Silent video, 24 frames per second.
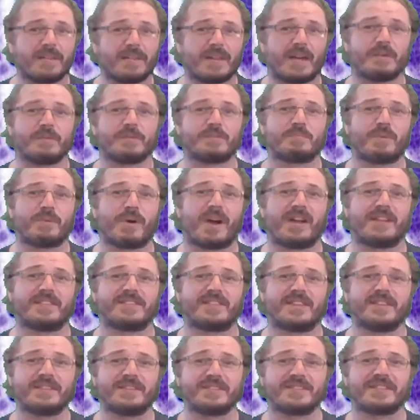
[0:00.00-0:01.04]
brain
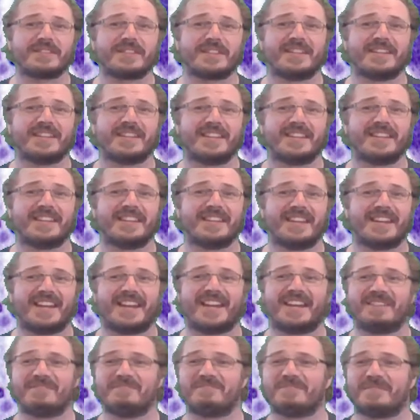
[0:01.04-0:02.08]
cells,
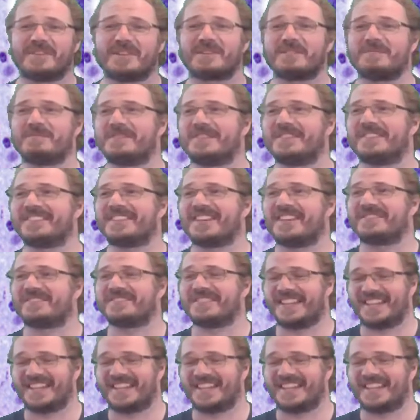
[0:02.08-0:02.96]
and my computer's going flat.